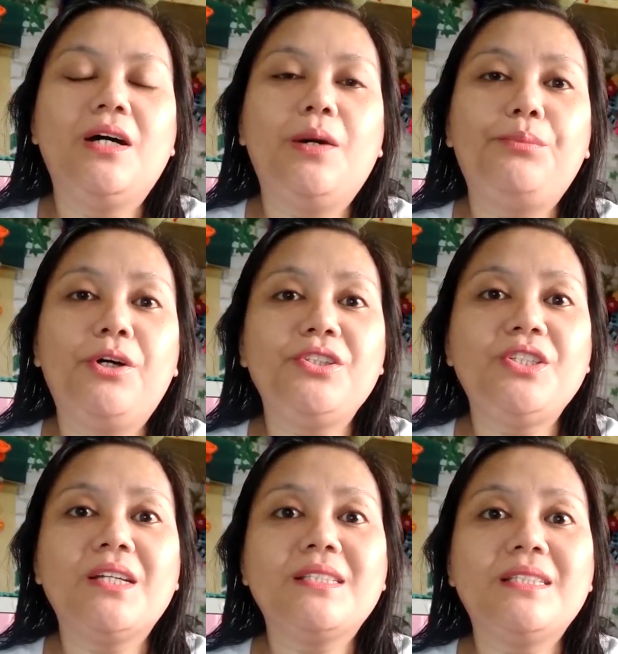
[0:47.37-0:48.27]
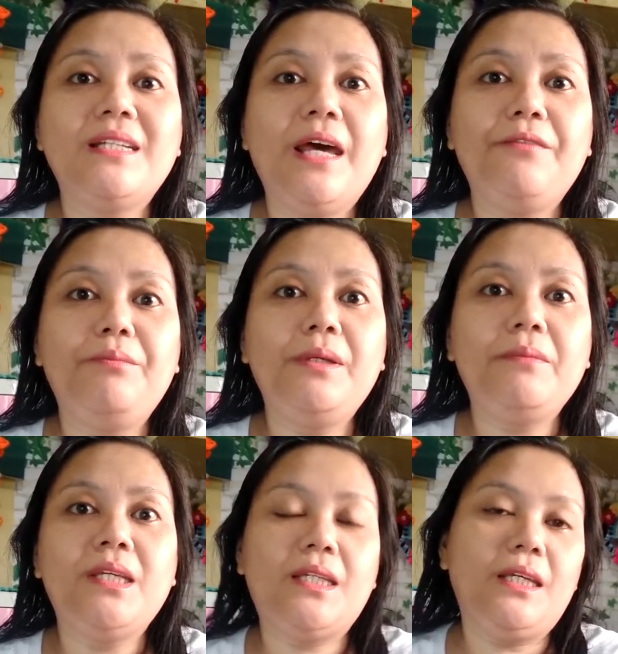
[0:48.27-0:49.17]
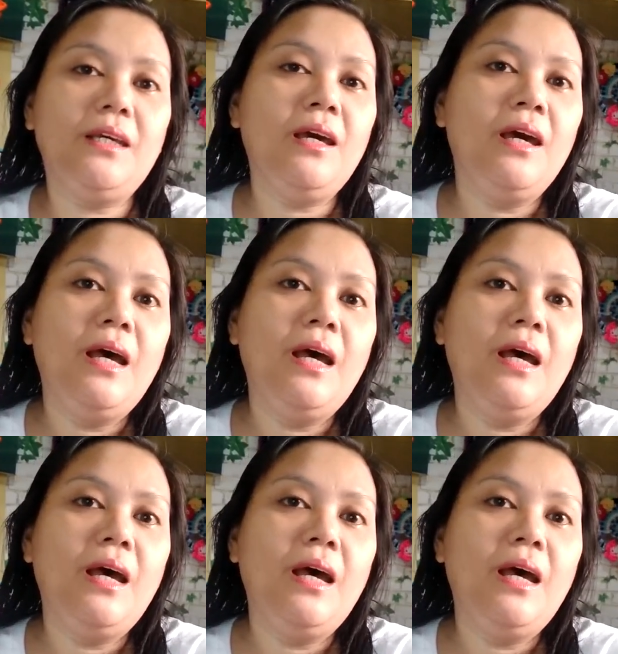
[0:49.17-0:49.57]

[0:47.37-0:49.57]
the projects that I've been making.